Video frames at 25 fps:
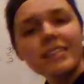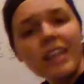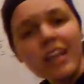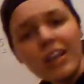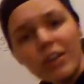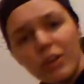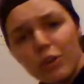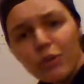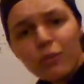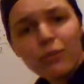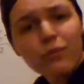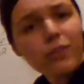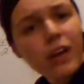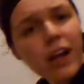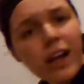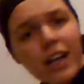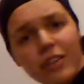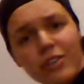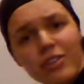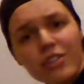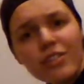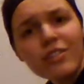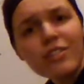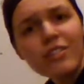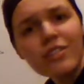tell you
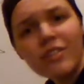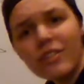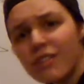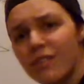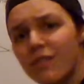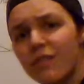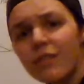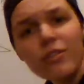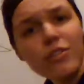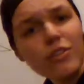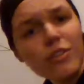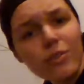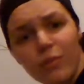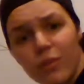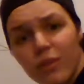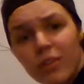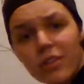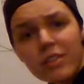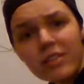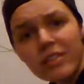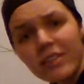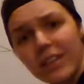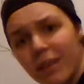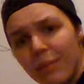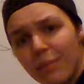fractions and division were
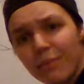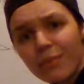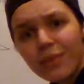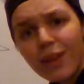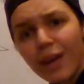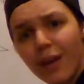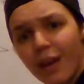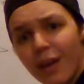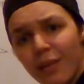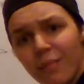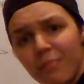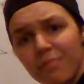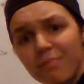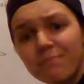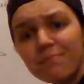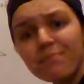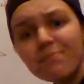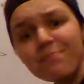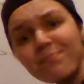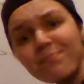the same thing?